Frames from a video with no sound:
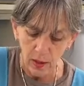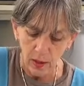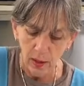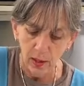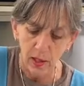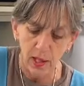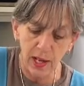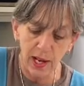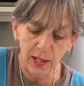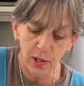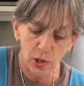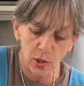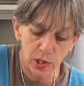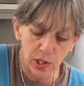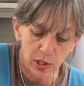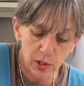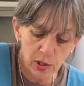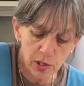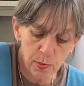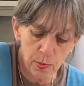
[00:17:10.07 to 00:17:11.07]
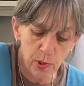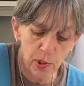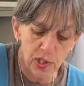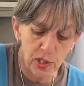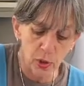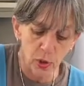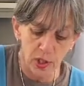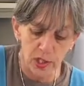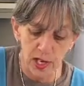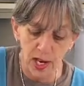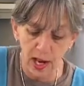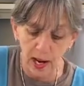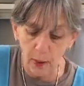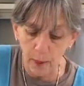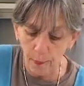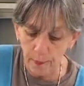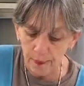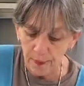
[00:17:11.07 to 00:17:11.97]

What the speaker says: But actually, it looks pretty good now.